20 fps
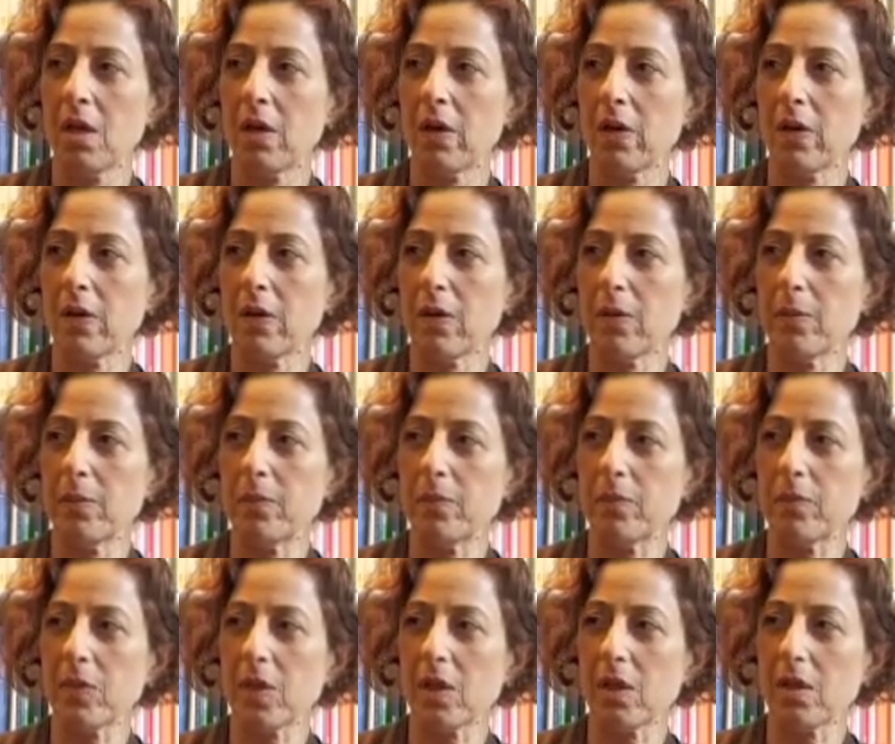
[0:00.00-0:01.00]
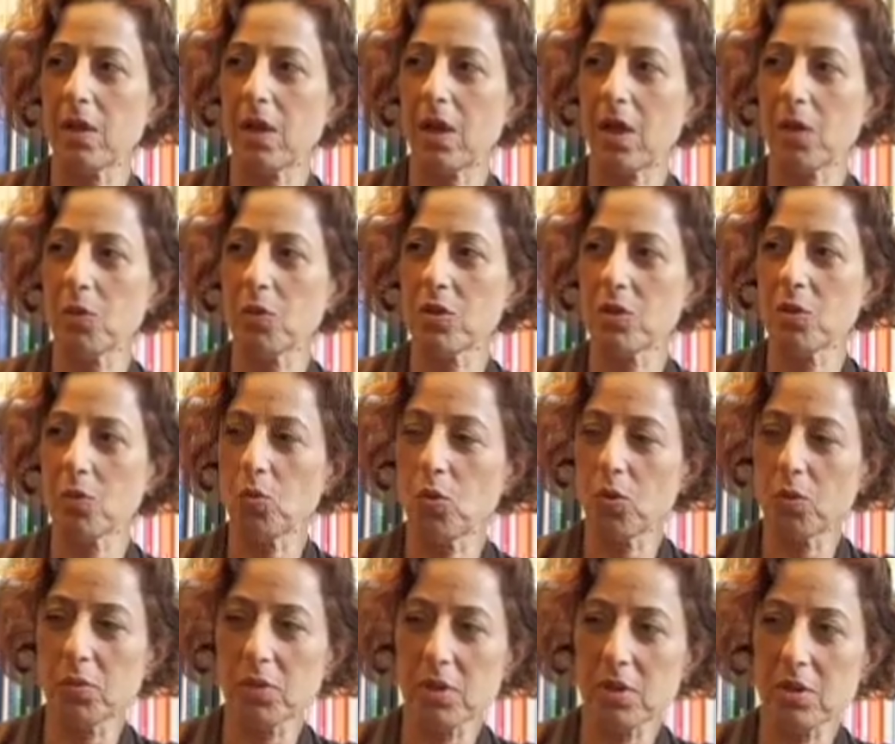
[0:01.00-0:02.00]
I was a
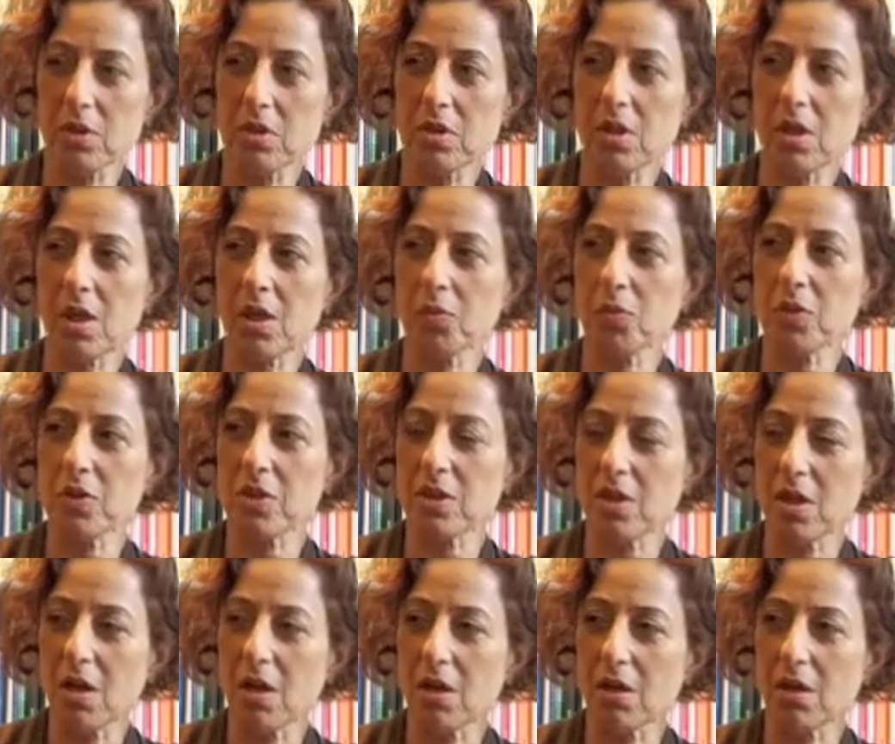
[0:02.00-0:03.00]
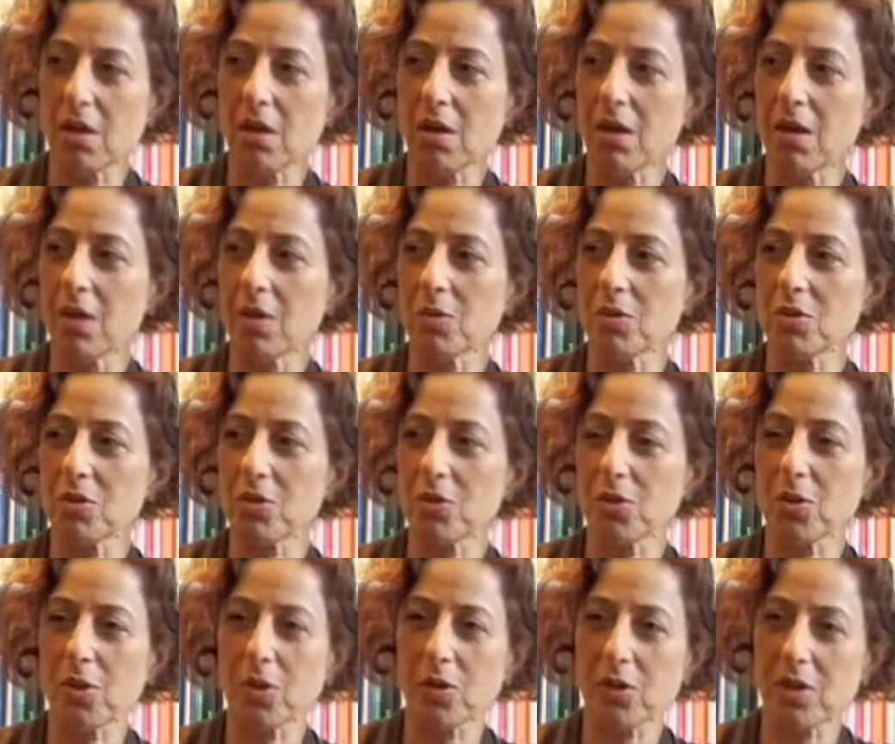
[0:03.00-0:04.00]
woman, I was young, I was
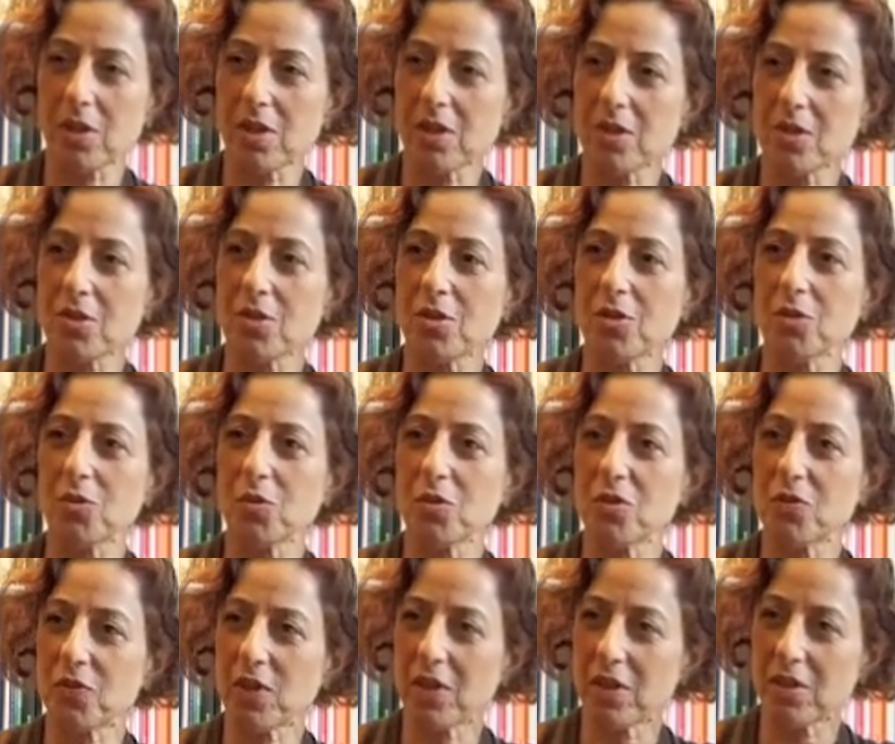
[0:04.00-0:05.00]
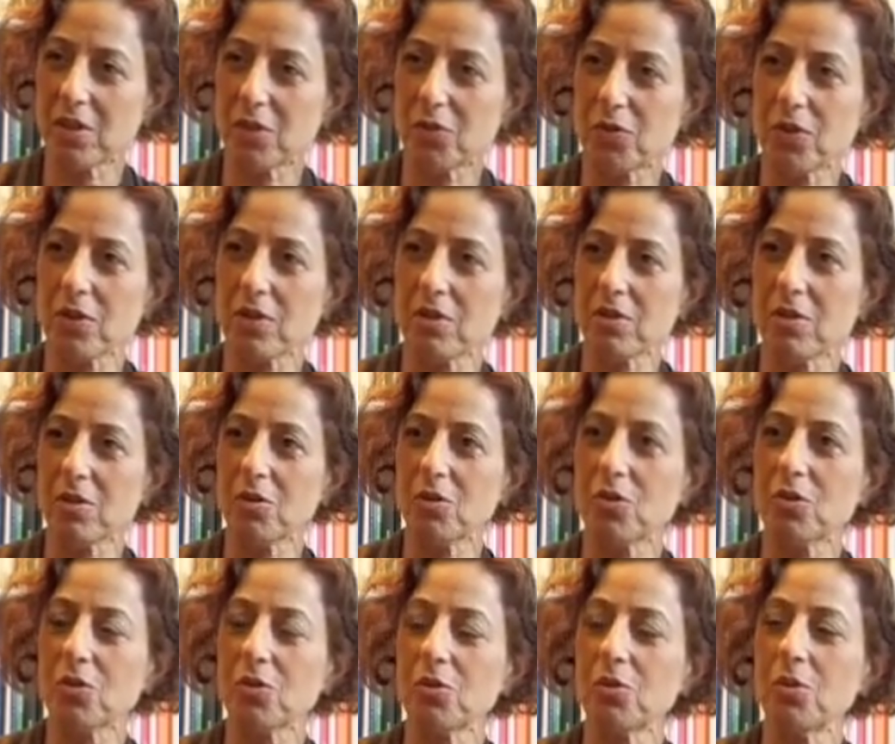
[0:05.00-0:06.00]
good looking, so it was very difficult
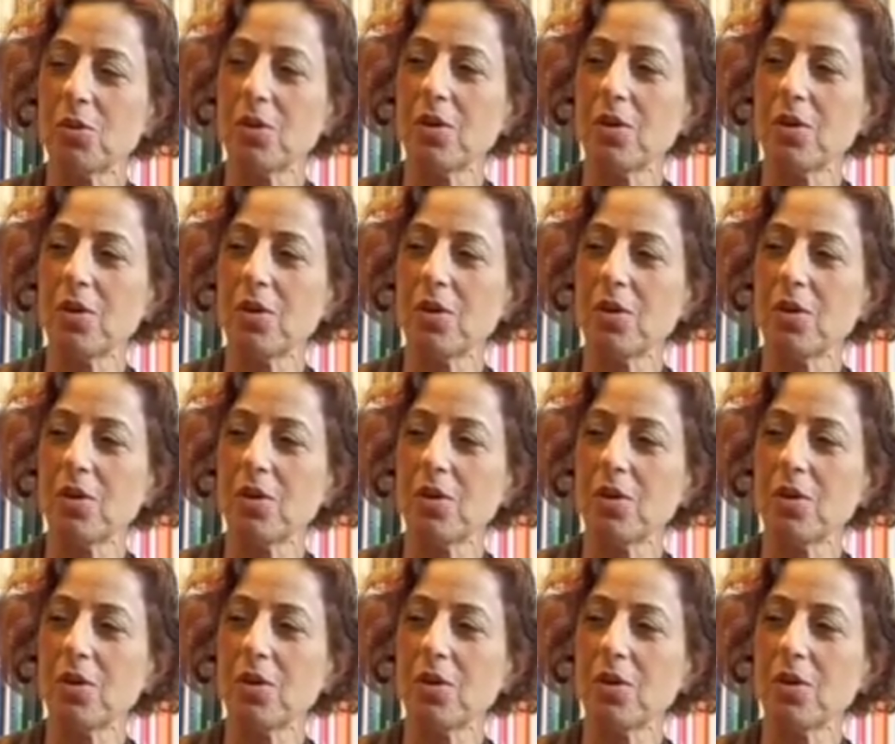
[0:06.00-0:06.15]
to